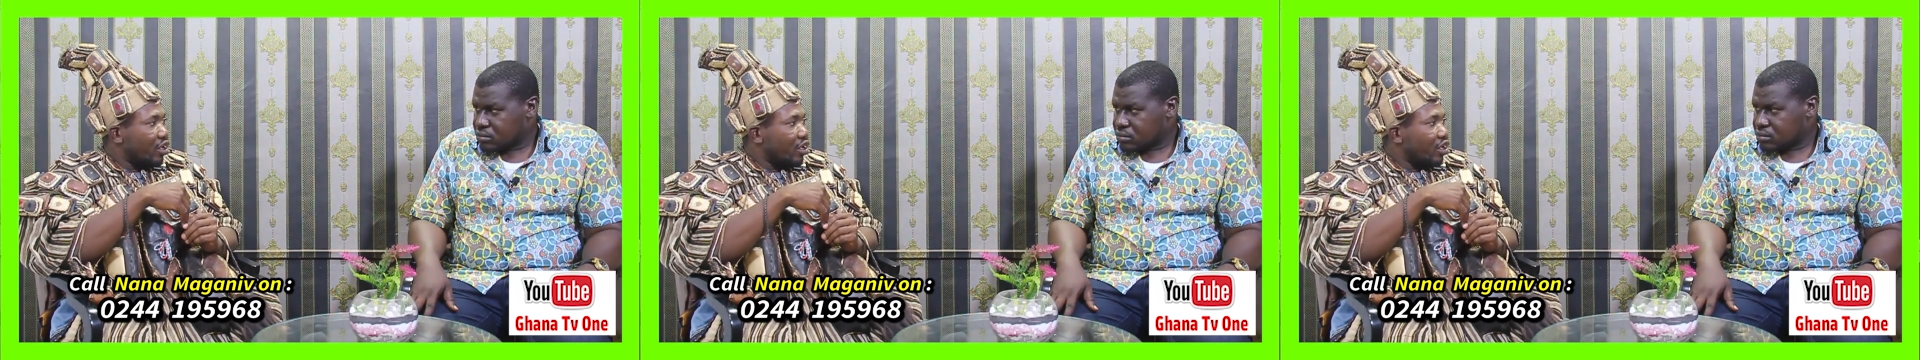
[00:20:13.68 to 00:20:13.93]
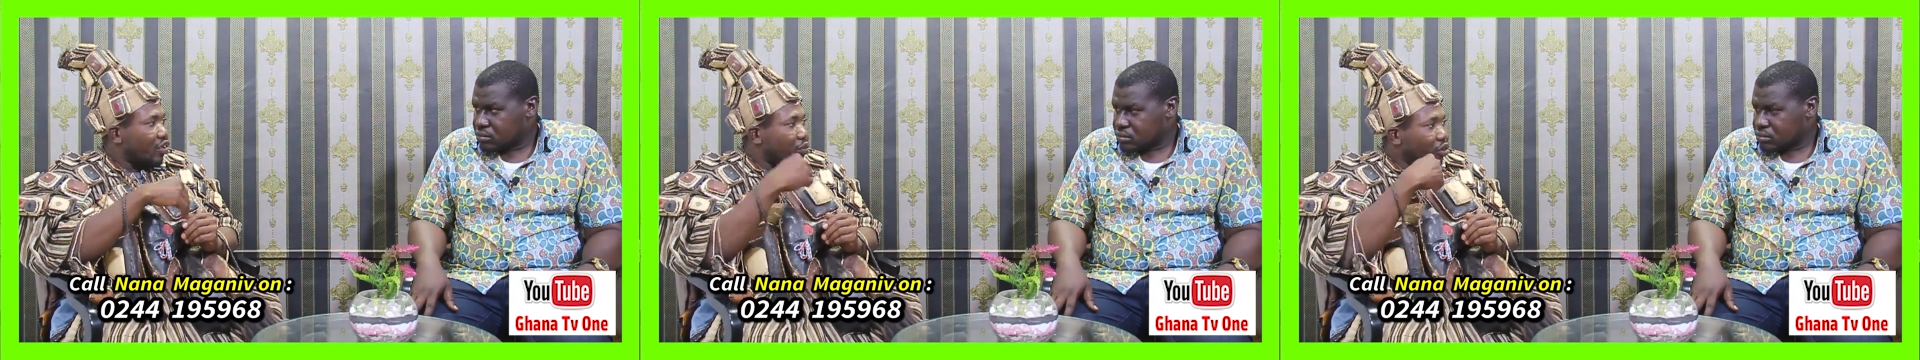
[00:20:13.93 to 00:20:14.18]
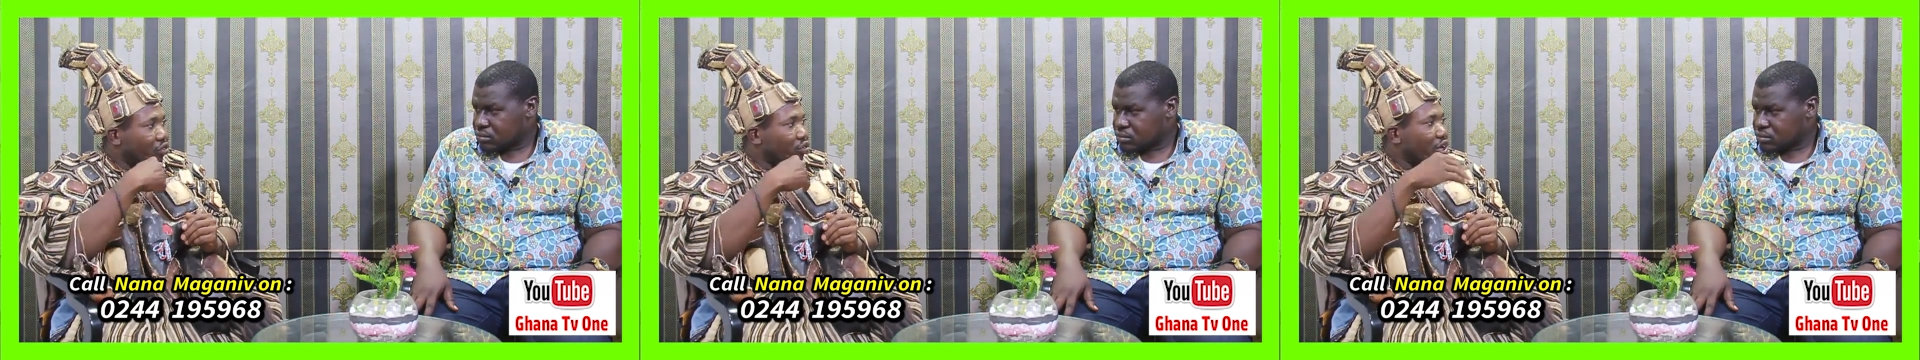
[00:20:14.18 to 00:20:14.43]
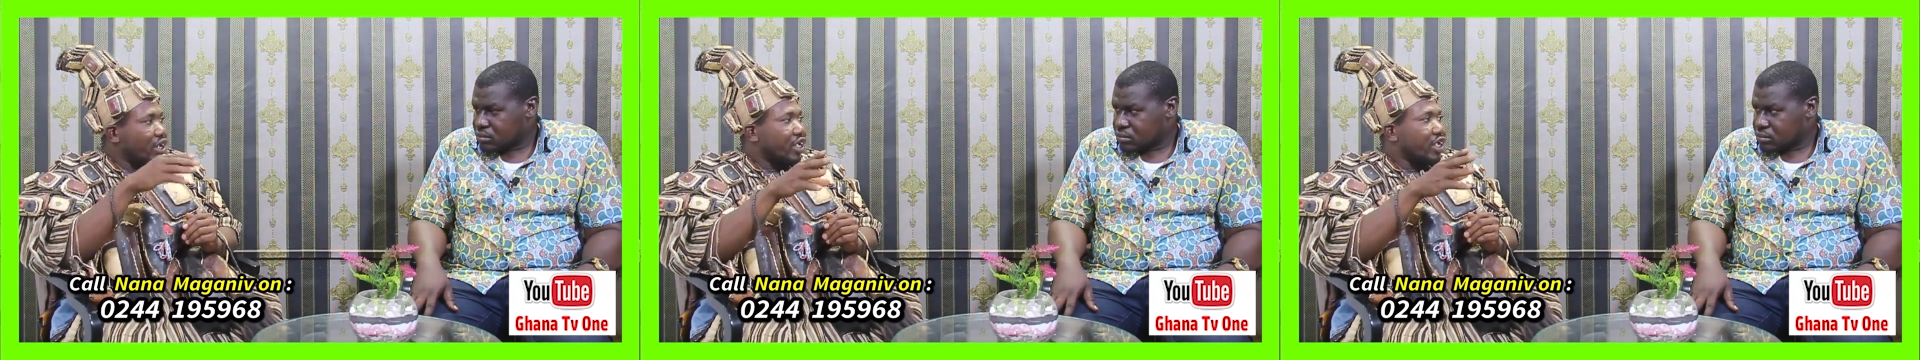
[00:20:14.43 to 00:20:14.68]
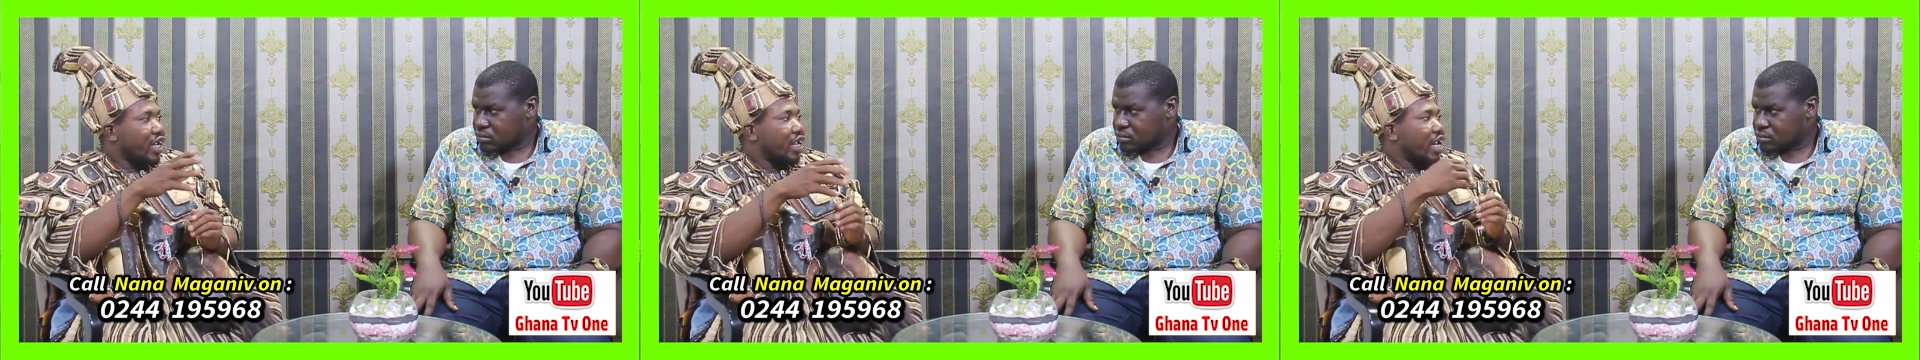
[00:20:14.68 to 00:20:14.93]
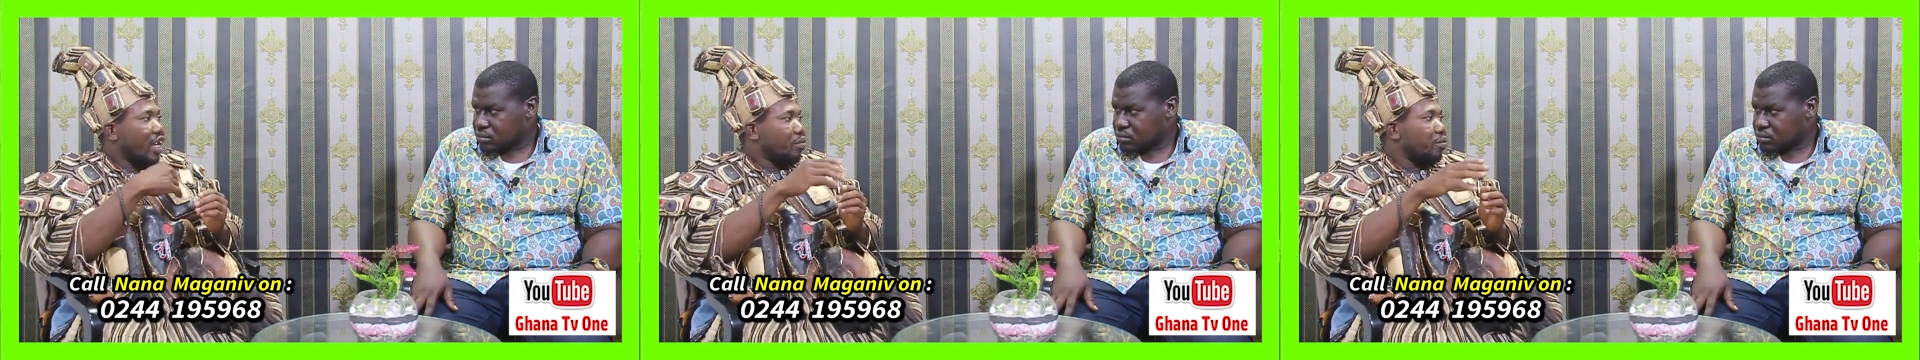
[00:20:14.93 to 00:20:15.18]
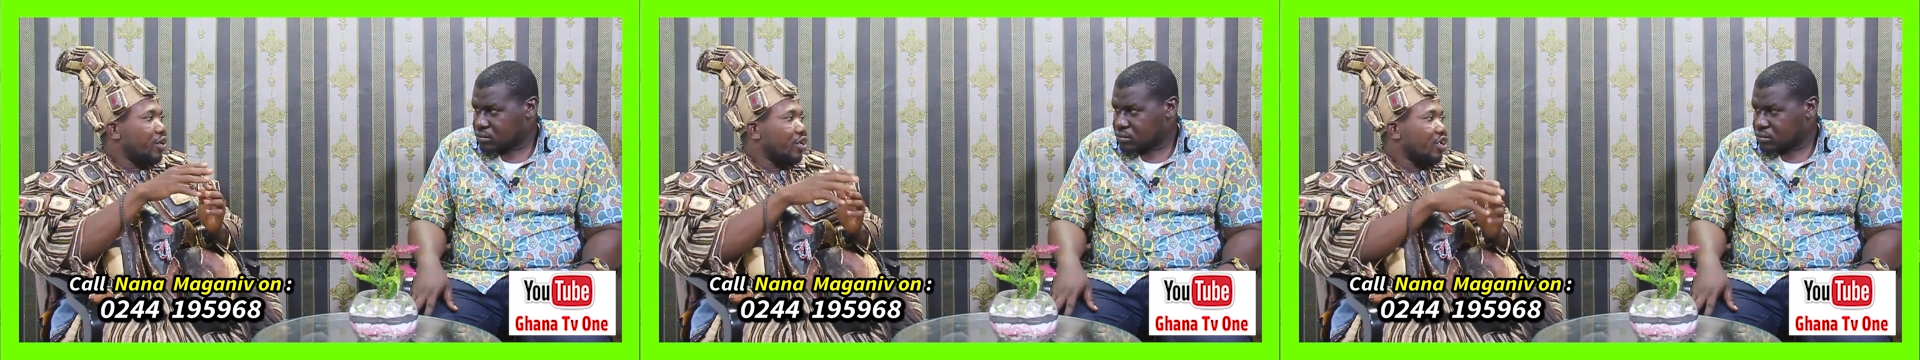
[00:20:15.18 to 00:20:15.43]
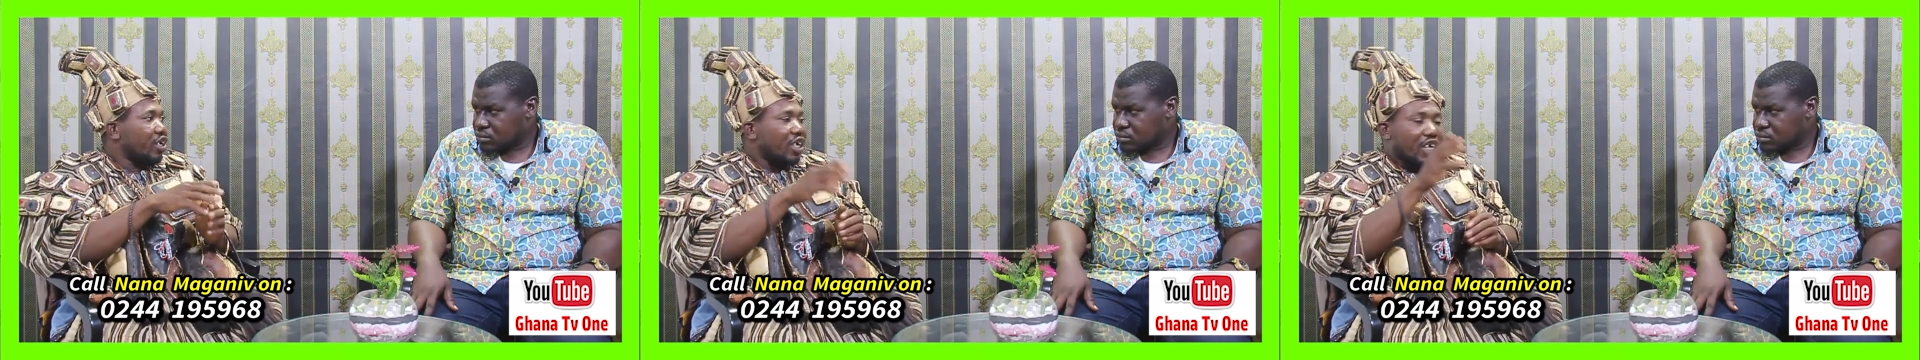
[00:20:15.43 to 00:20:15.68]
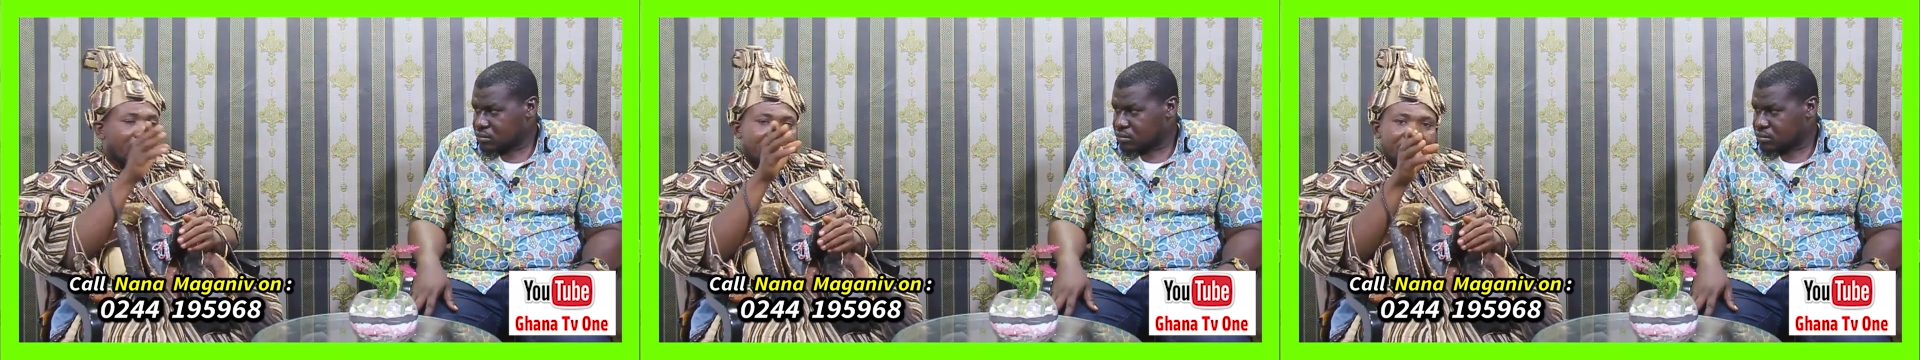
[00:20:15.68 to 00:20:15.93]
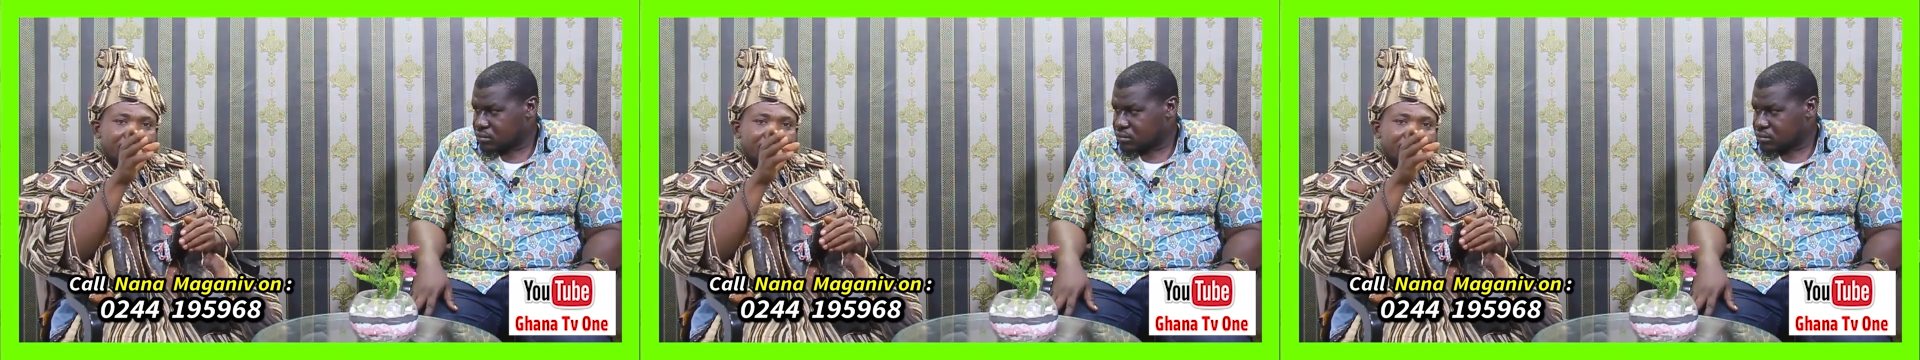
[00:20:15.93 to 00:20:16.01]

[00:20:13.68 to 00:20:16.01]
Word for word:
Speaker 1: a spiritual leader like me and